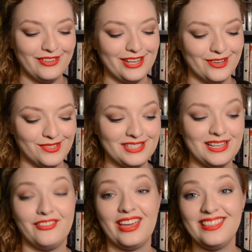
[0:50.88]
videos and stuff,
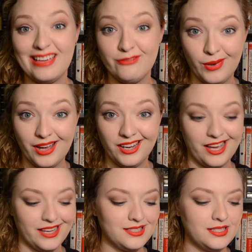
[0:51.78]
and they have a
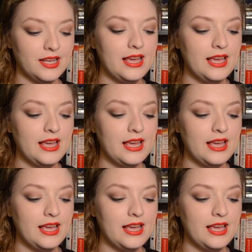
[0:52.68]
podcast.